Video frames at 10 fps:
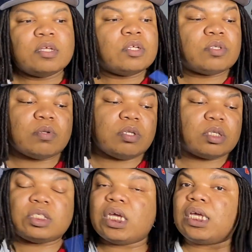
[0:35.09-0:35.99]
So
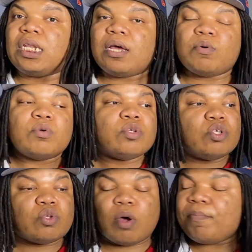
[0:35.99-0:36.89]
look, check it out.
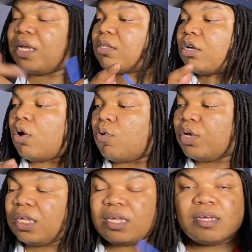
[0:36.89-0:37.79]
So I'm about to go on
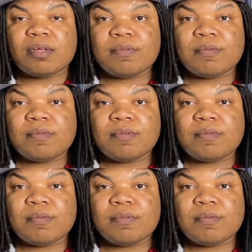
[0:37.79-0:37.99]
here,